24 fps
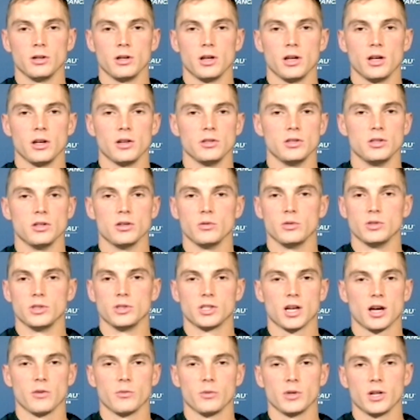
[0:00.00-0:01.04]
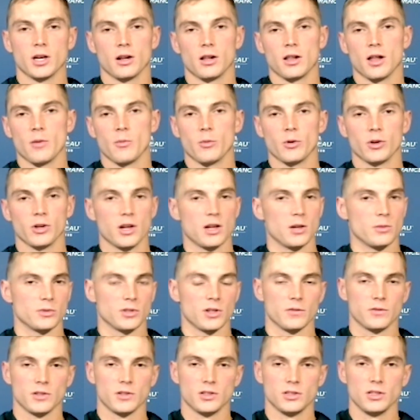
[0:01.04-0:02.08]
And, we got a lot more games
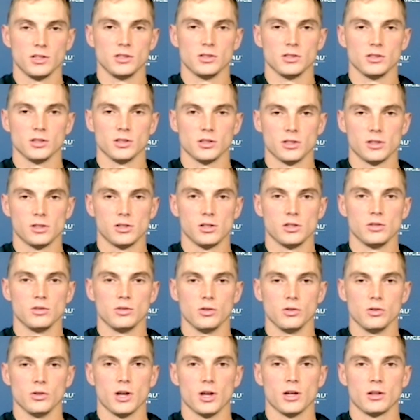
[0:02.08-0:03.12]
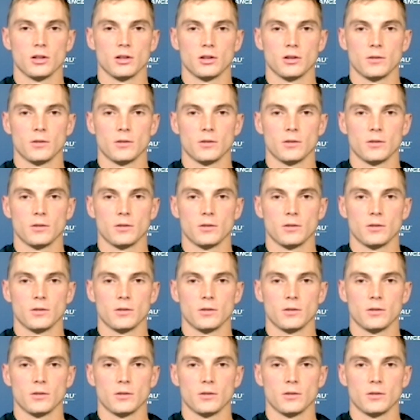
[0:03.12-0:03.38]
left this season to continue to do that.